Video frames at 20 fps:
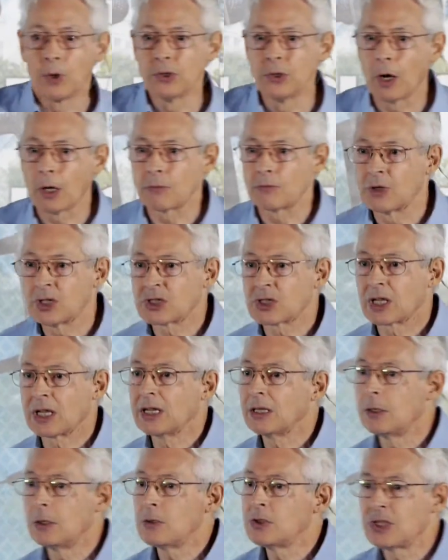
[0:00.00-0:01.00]
were not
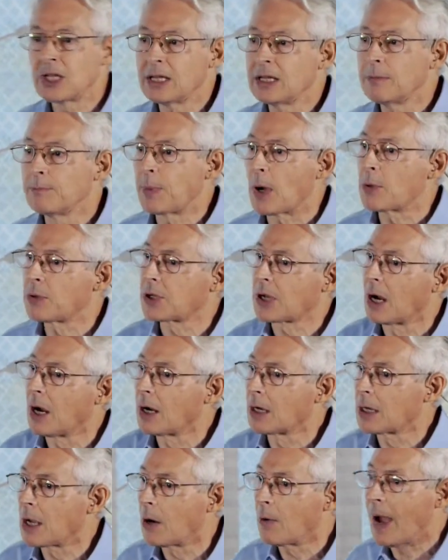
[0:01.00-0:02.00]
risking losing both
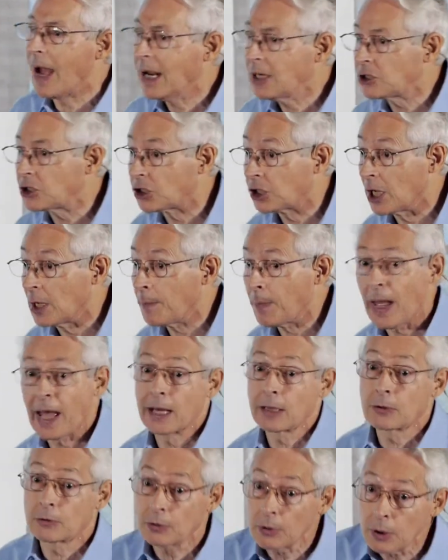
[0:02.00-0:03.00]
cargo and ship
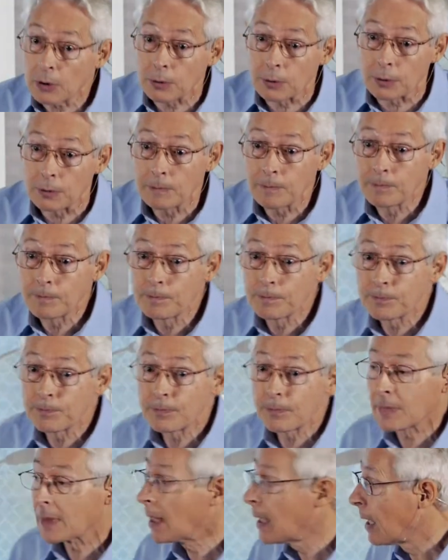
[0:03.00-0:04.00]
and crew.
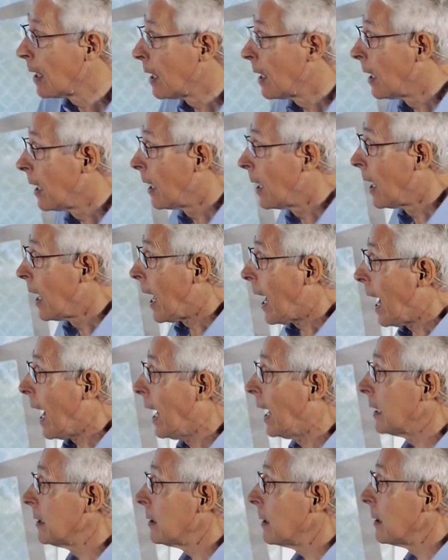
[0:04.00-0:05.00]

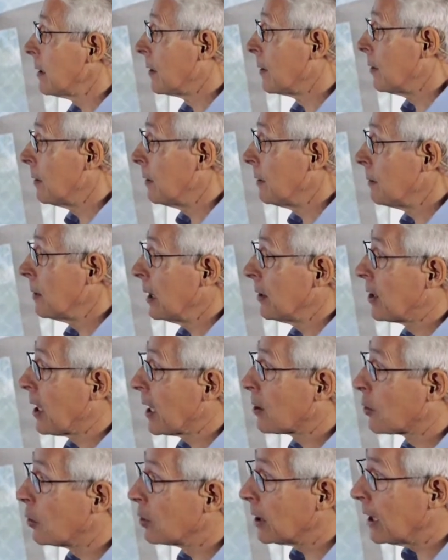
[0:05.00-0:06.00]
And
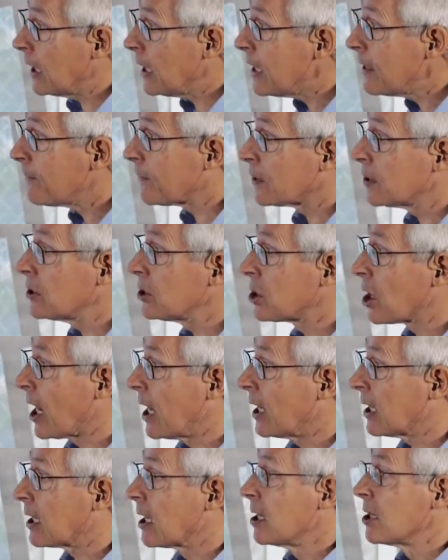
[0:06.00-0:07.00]
they could even
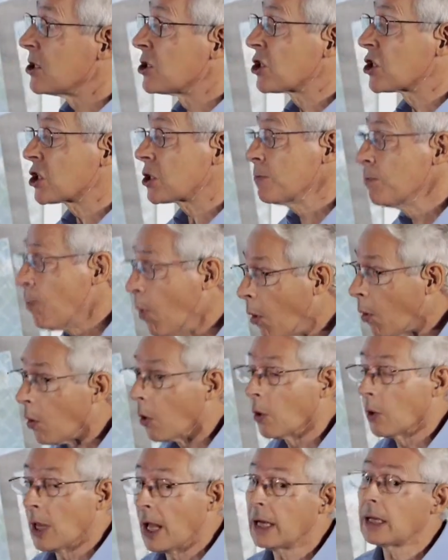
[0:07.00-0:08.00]
take
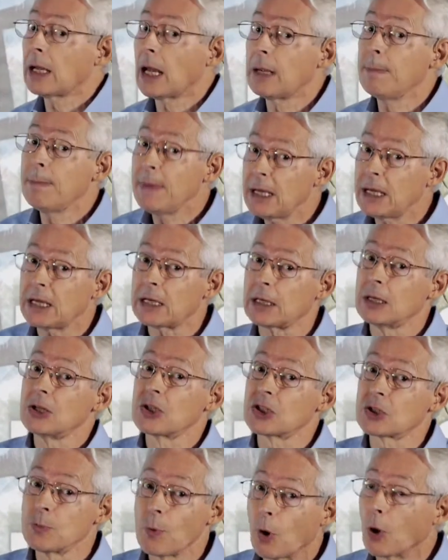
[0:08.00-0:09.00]
small, and I mean
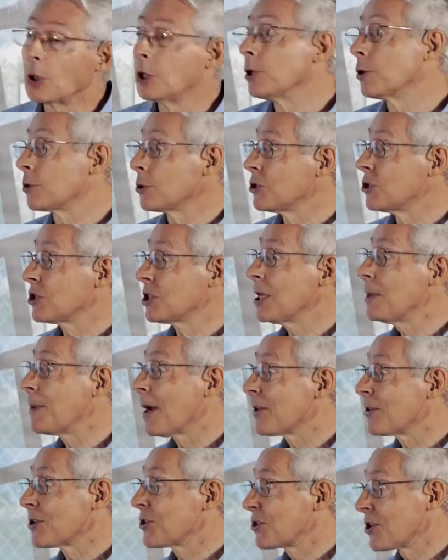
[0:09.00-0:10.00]
small, you can see
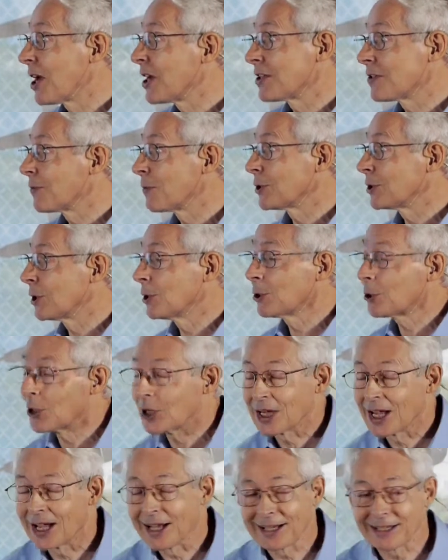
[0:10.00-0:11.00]
by the size of what you're
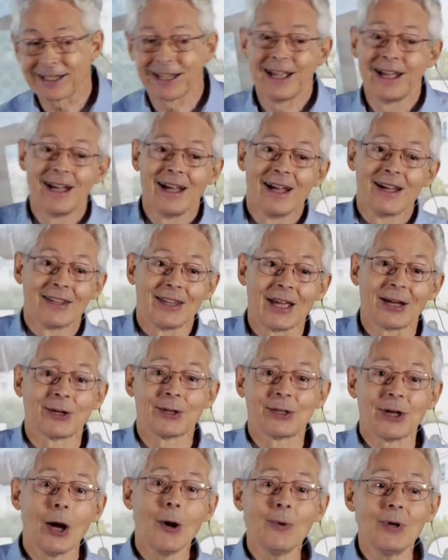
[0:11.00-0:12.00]
looking at, they
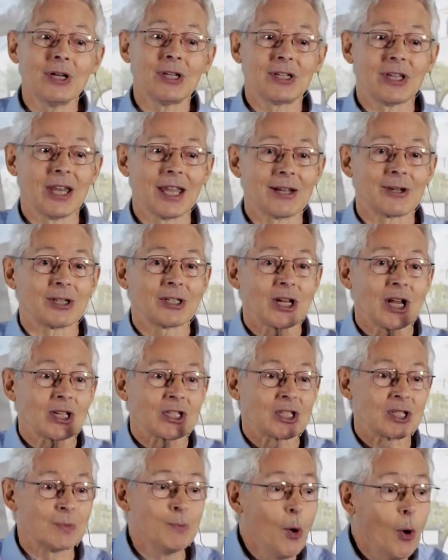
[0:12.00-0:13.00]
could take
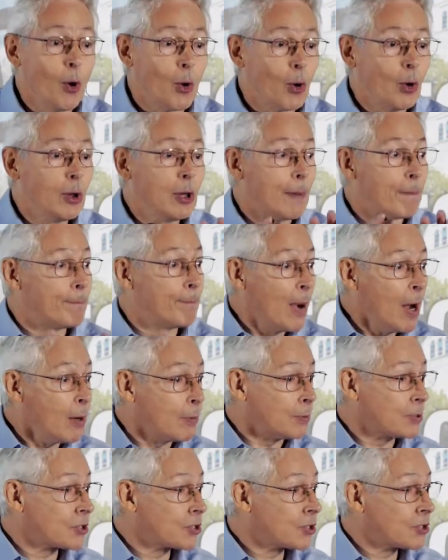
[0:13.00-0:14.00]
small
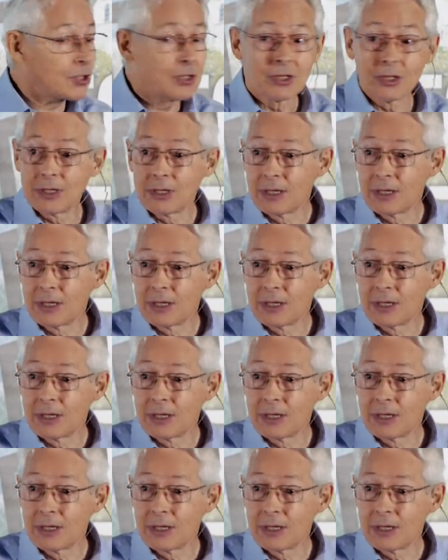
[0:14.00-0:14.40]
boats